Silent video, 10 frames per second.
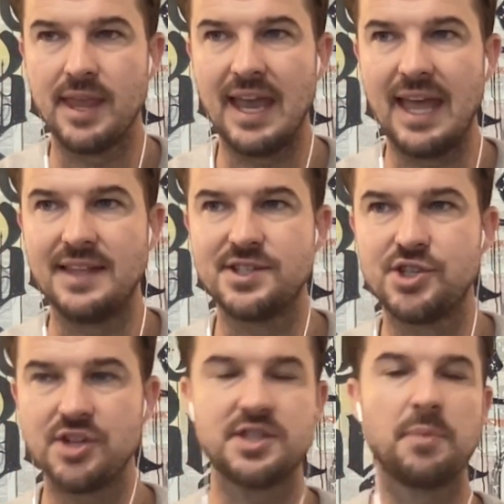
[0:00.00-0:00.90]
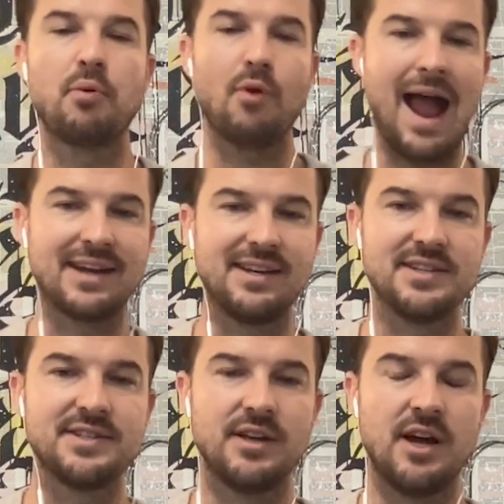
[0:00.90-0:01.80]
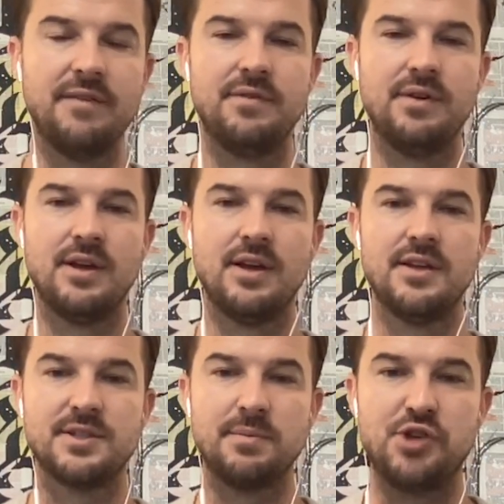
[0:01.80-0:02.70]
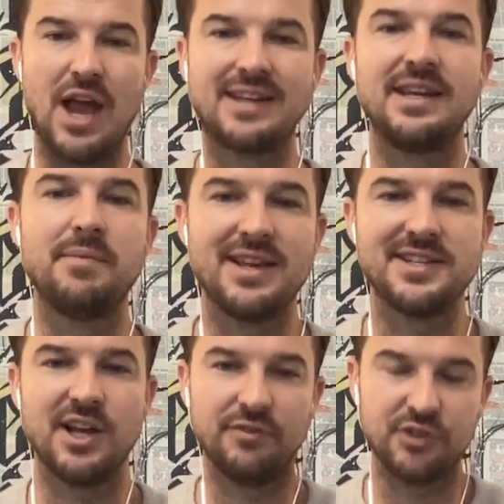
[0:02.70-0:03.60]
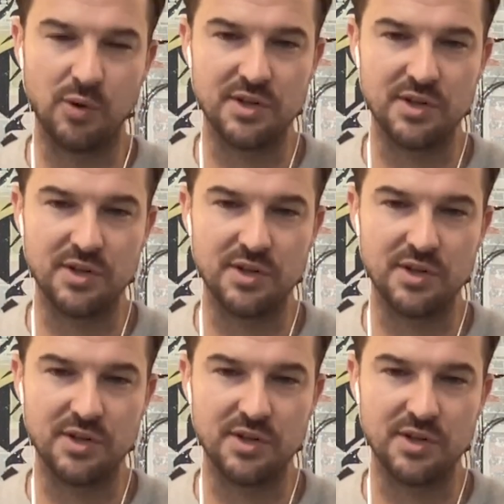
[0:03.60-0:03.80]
it's just the practice of subjecting myself to a